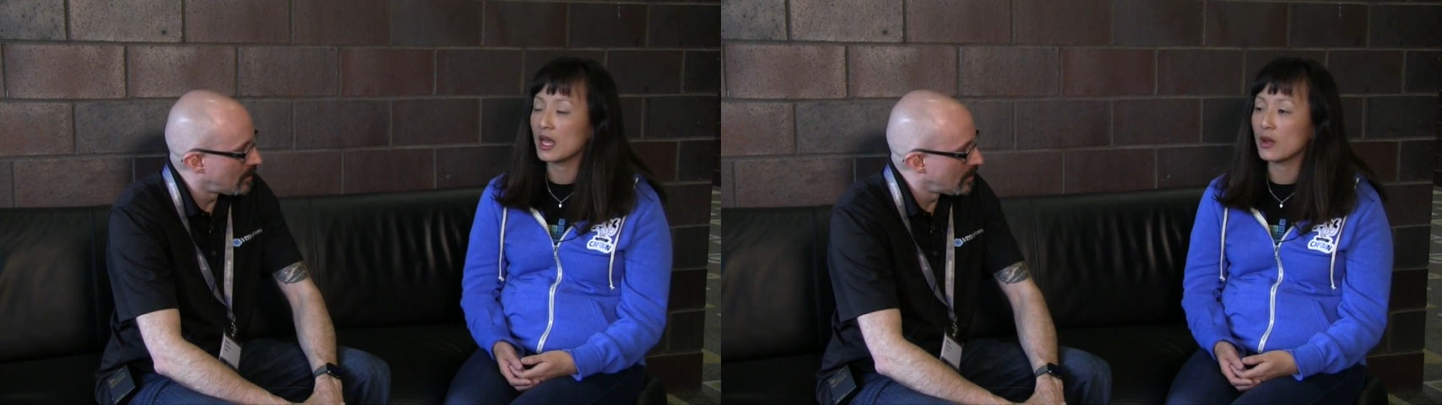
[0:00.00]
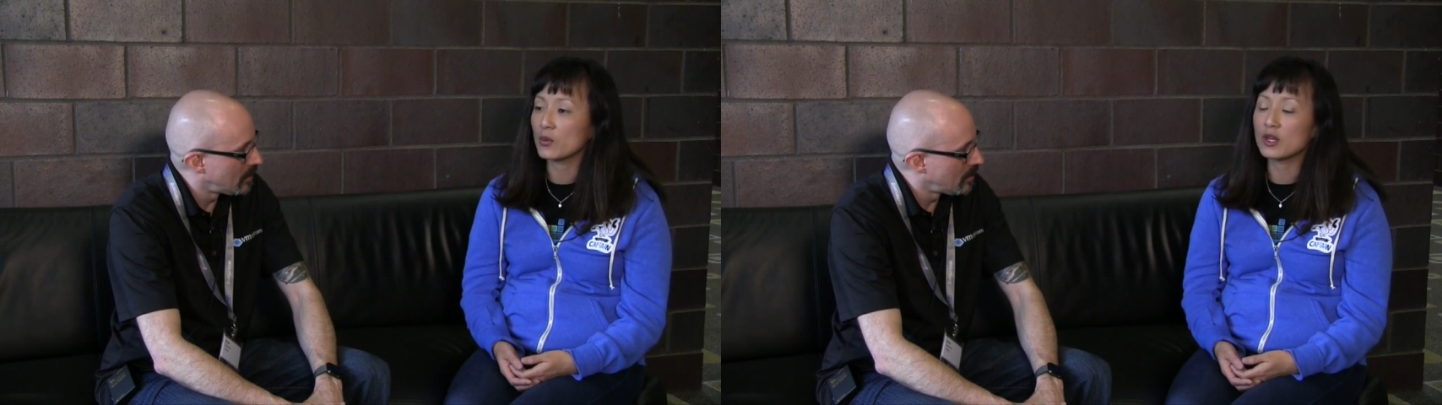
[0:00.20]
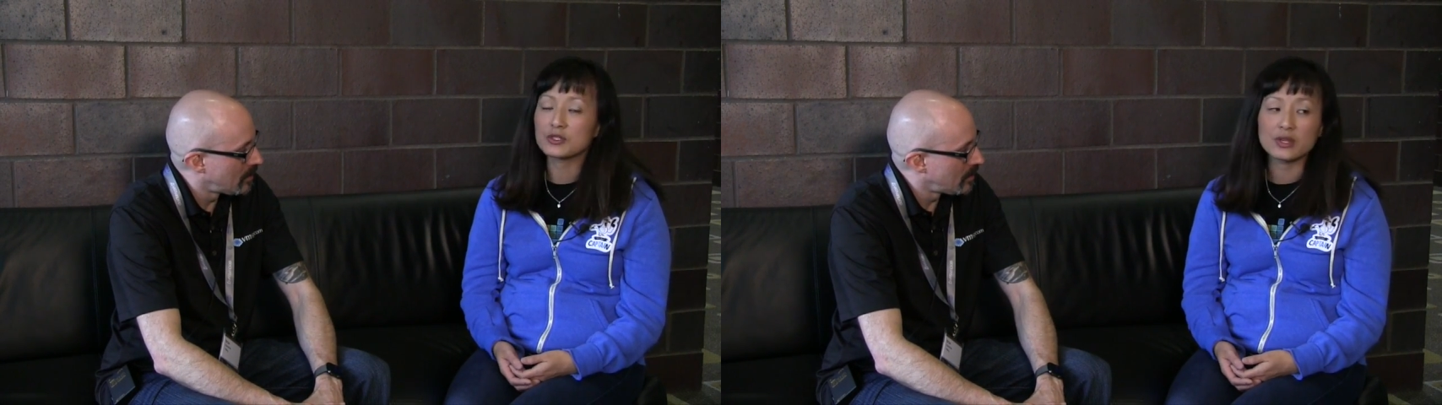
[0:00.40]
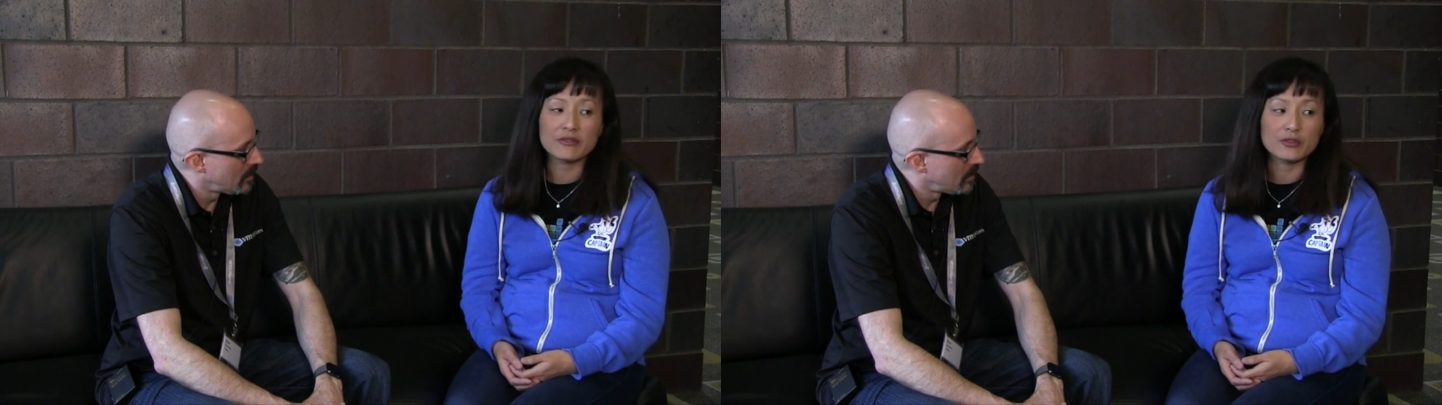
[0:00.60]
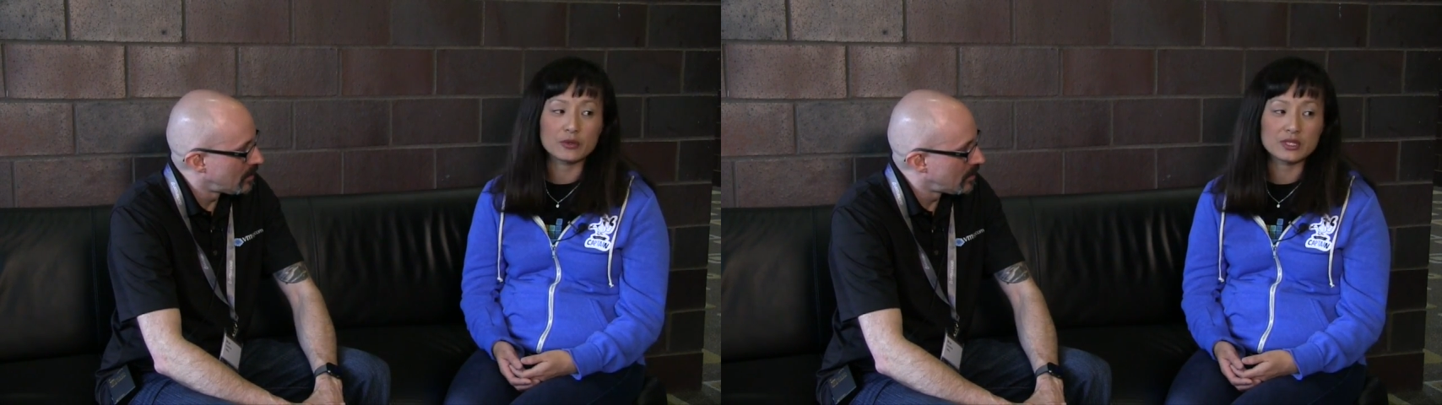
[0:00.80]
Speaker 1: And we also
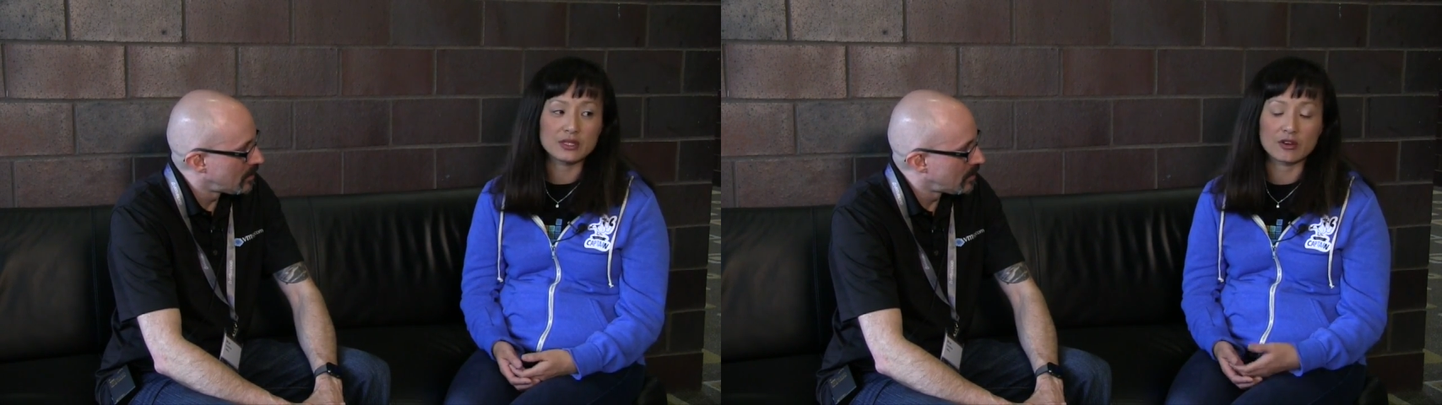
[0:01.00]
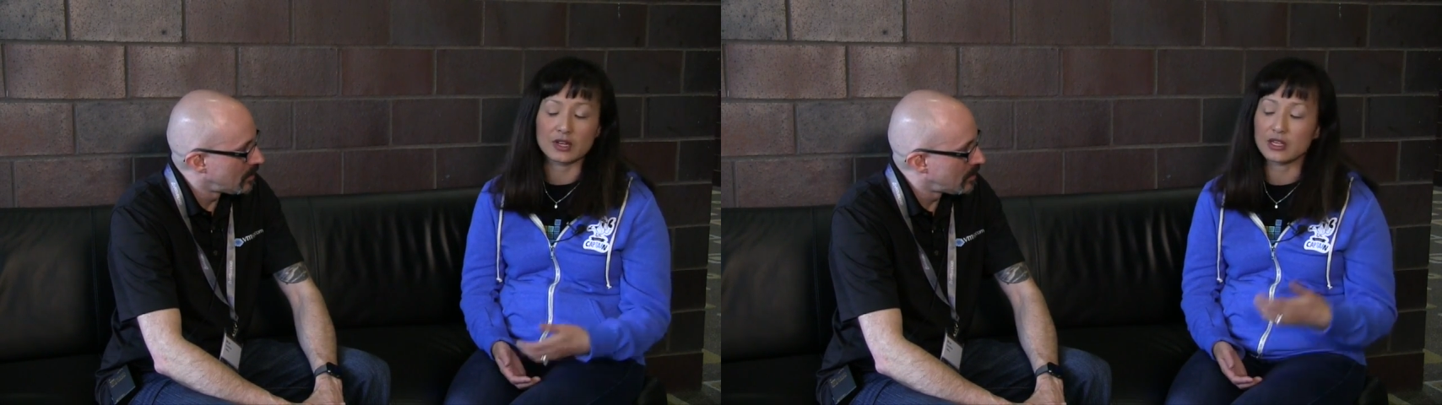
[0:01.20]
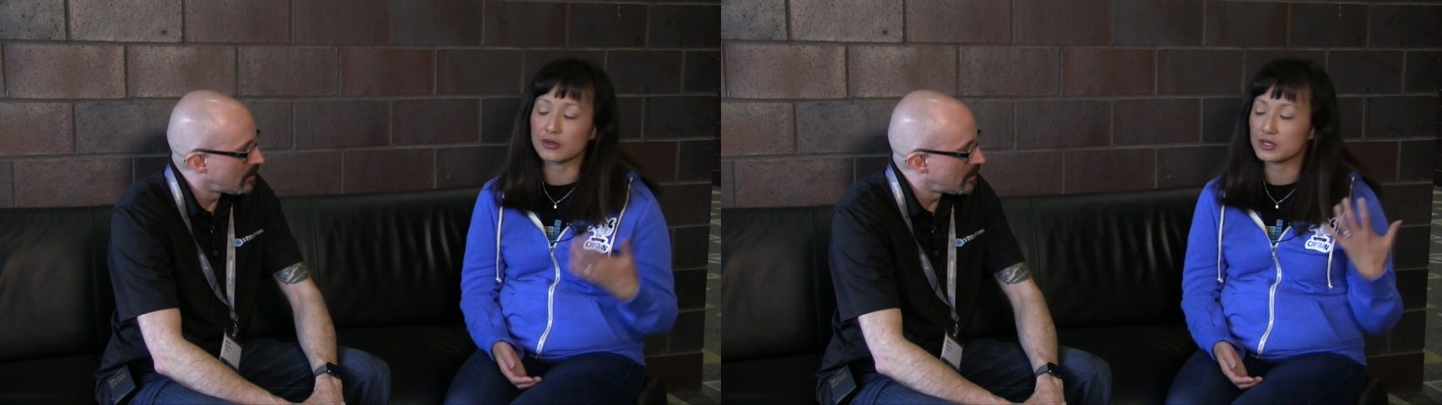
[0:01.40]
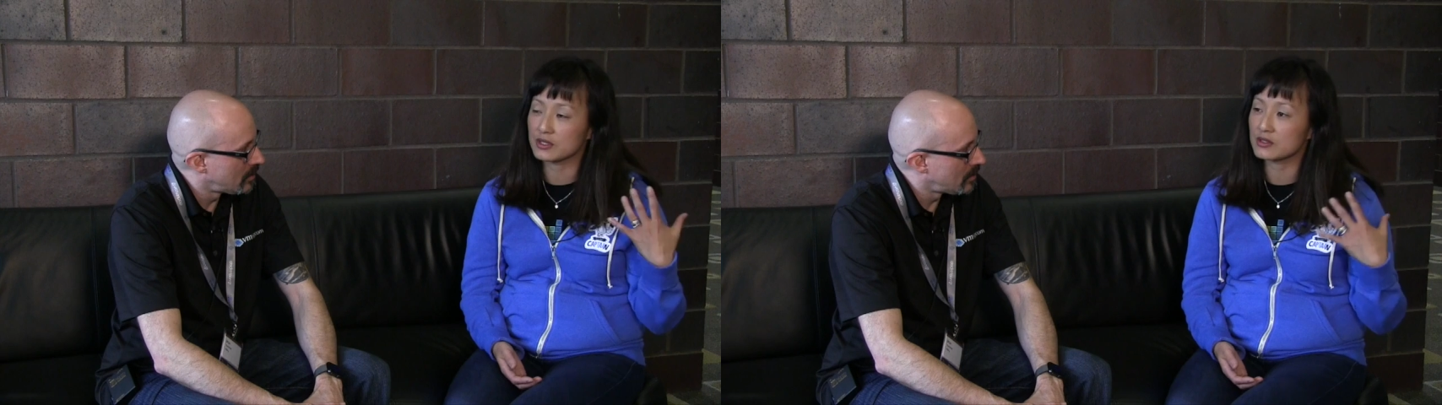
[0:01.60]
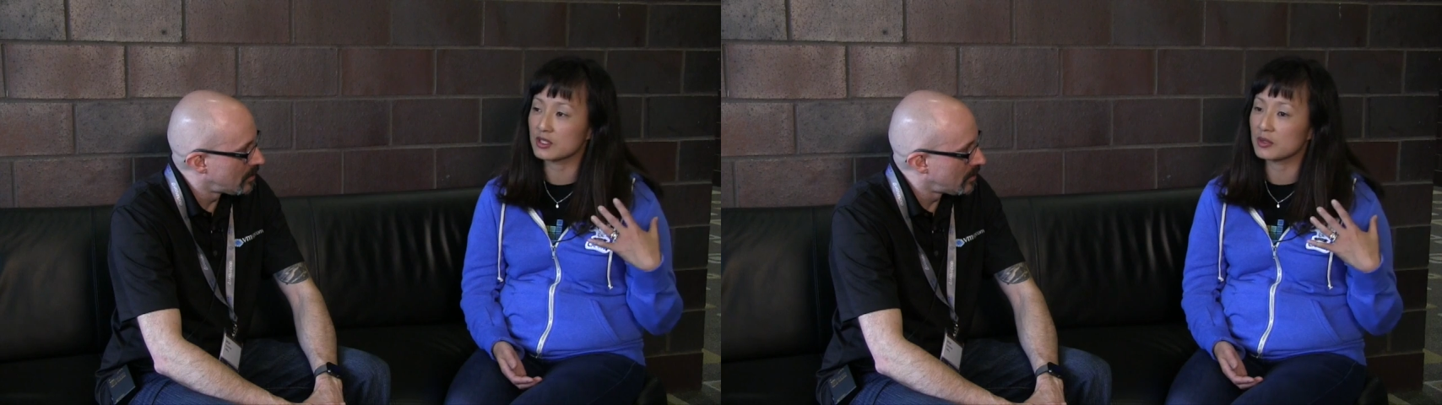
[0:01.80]
have folks in our
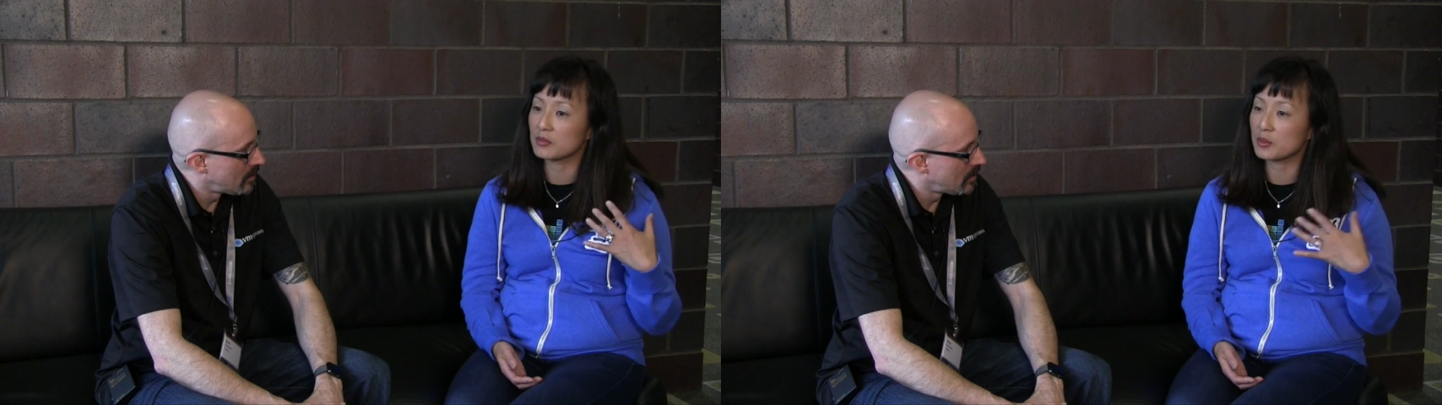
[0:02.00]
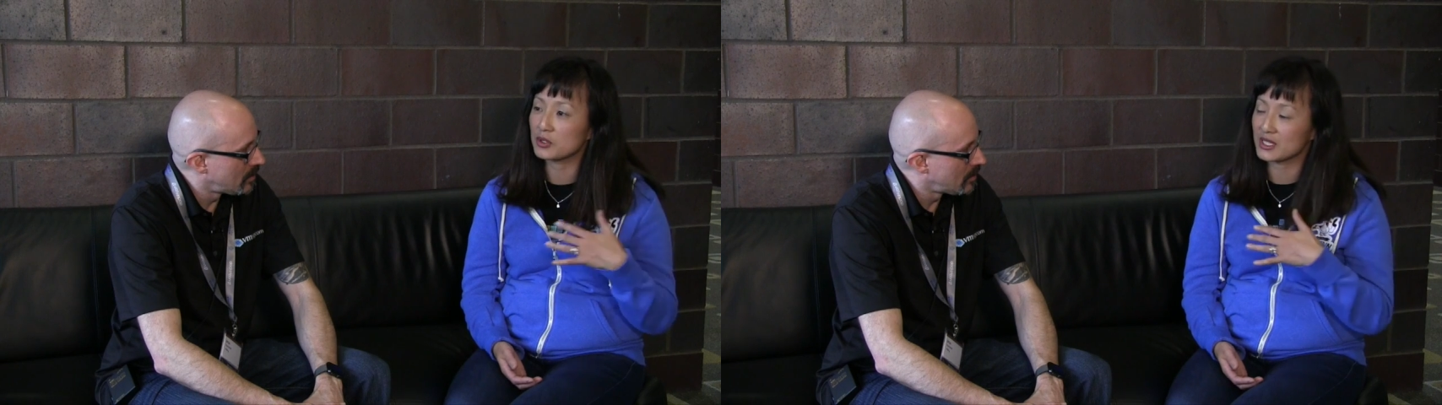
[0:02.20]
ecosystem